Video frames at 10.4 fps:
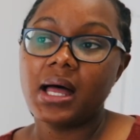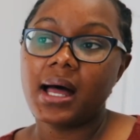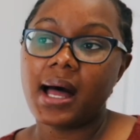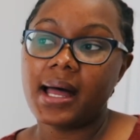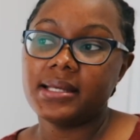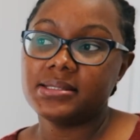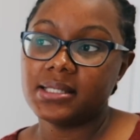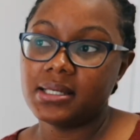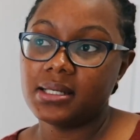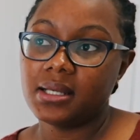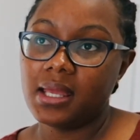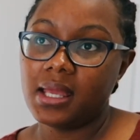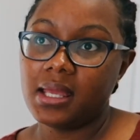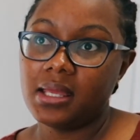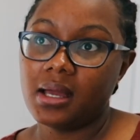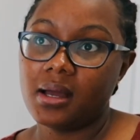I did
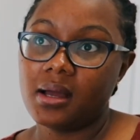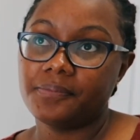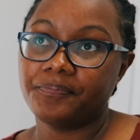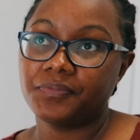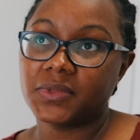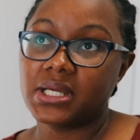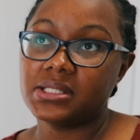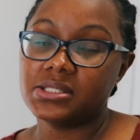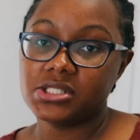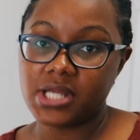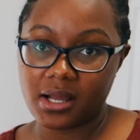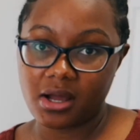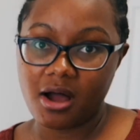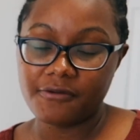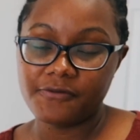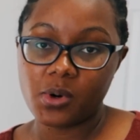a check
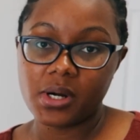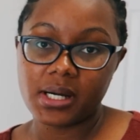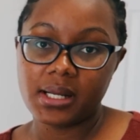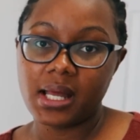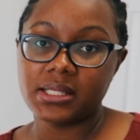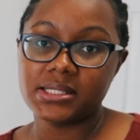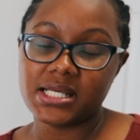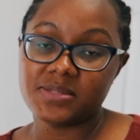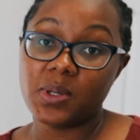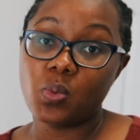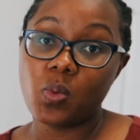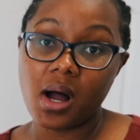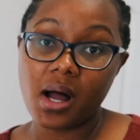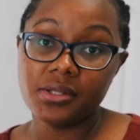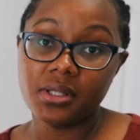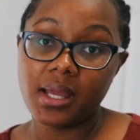off for health assessment
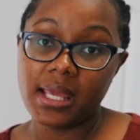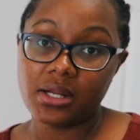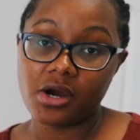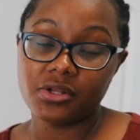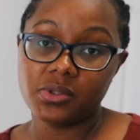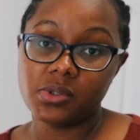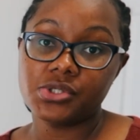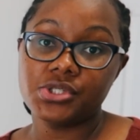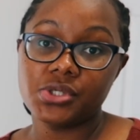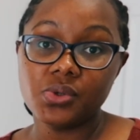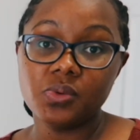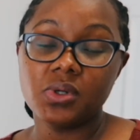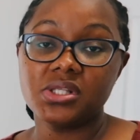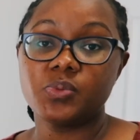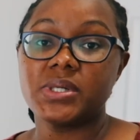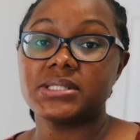1 in our
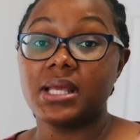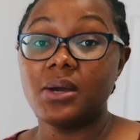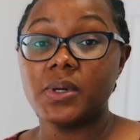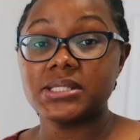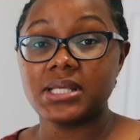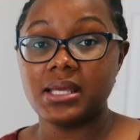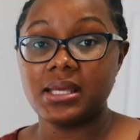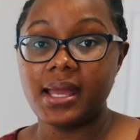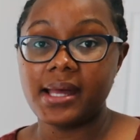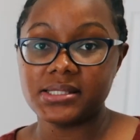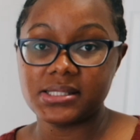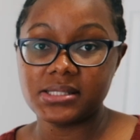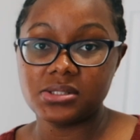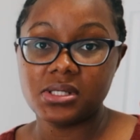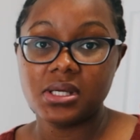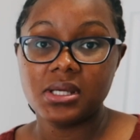302. It was a head
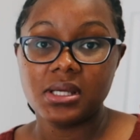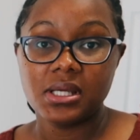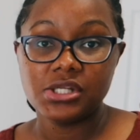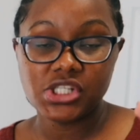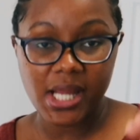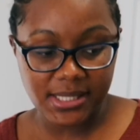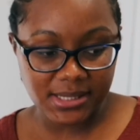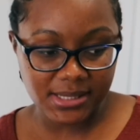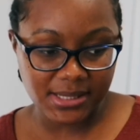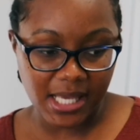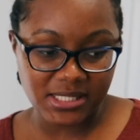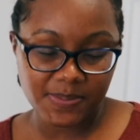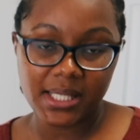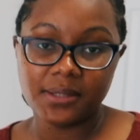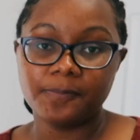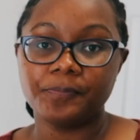to chest
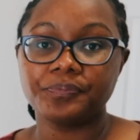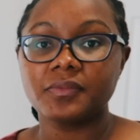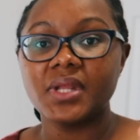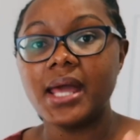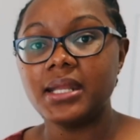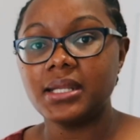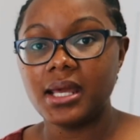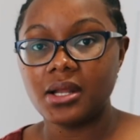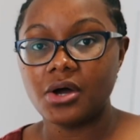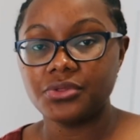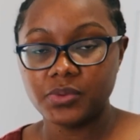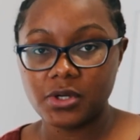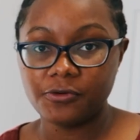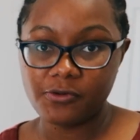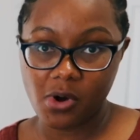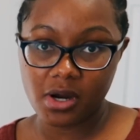assessment, and in our
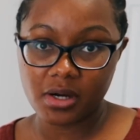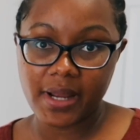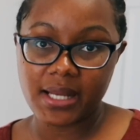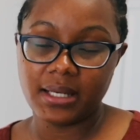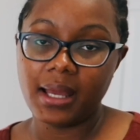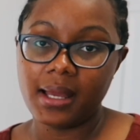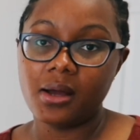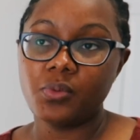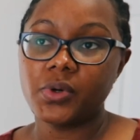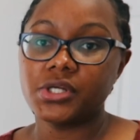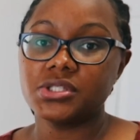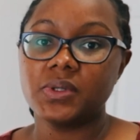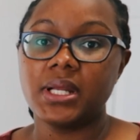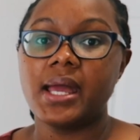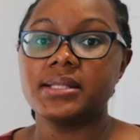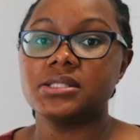304 right now we're doing
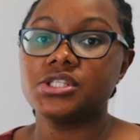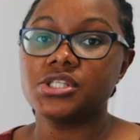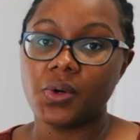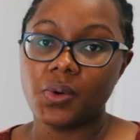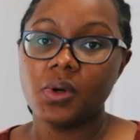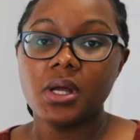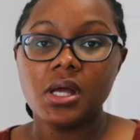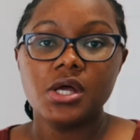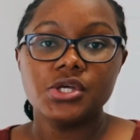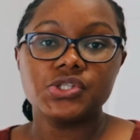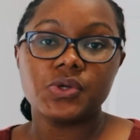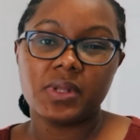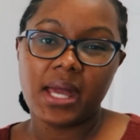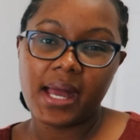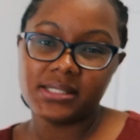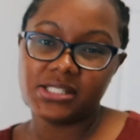a head to toe. So the
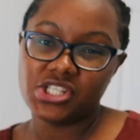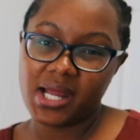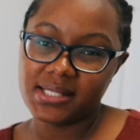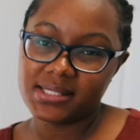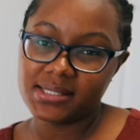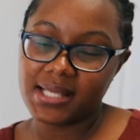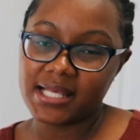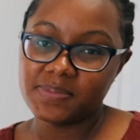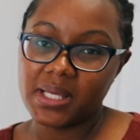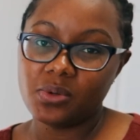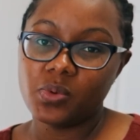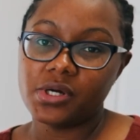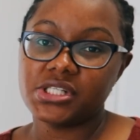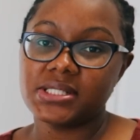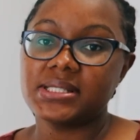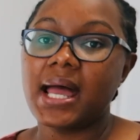head to chest assessment, we're
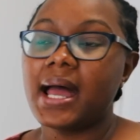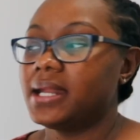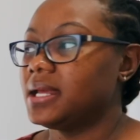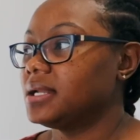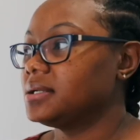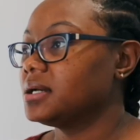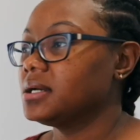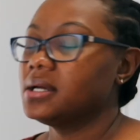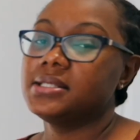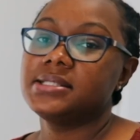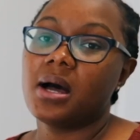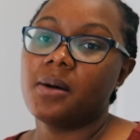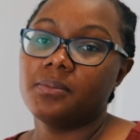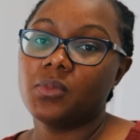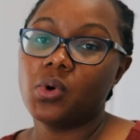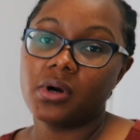just adding
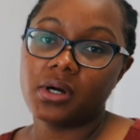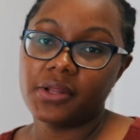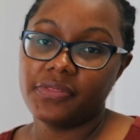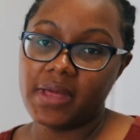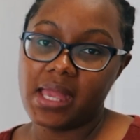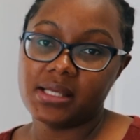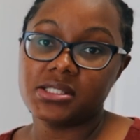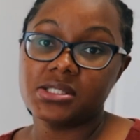some more things